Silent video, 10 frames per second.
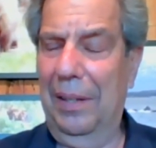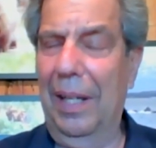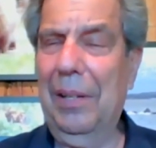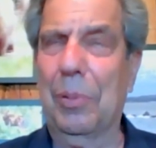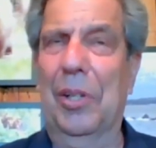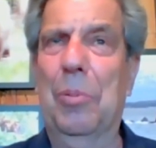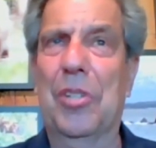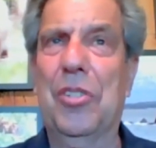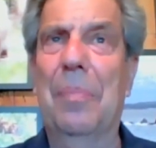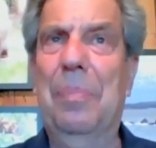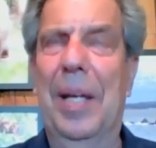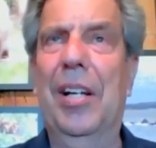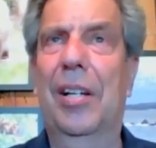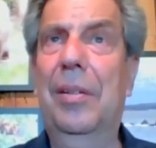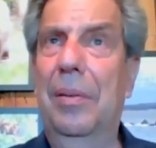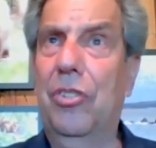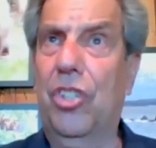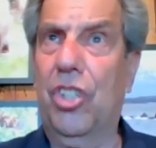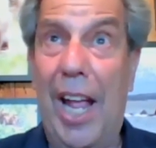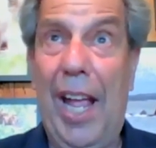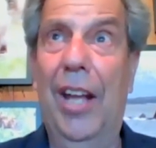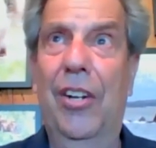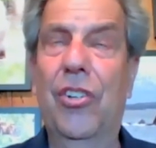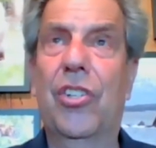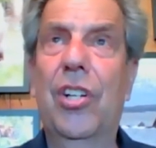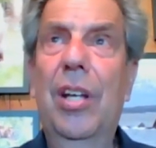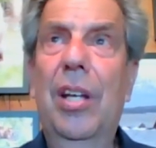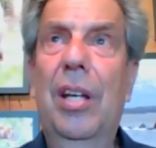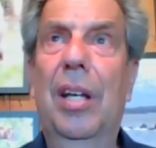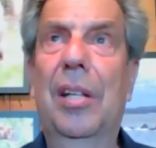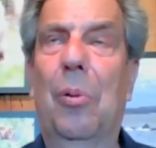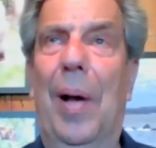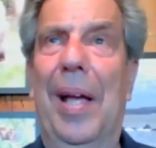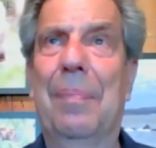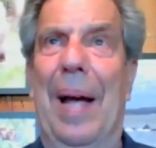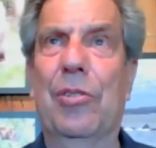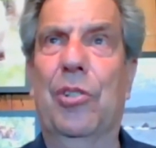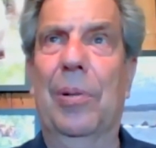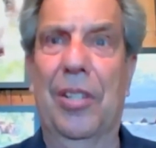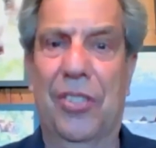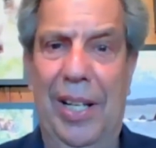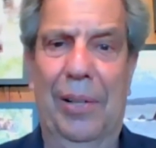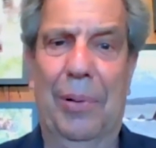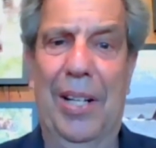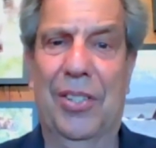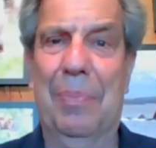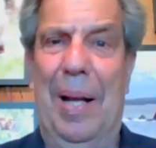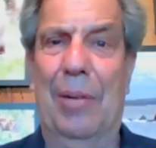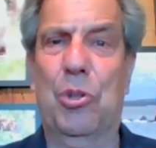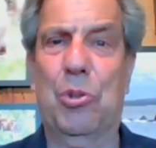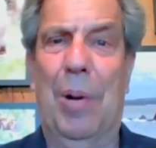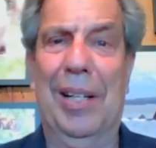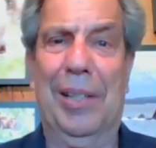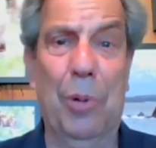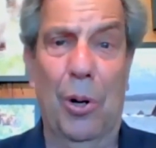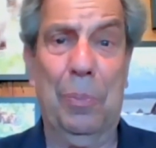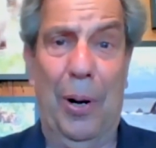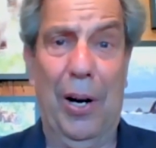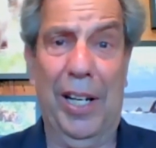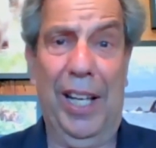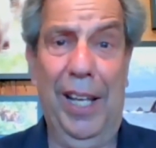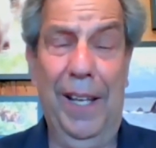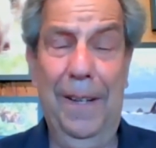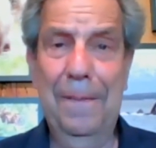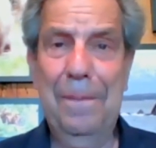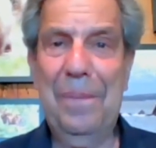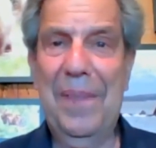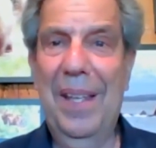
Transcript: It really was a big change in the way Bowzer and the Stingrays and Bowzer's Rock and Roll Party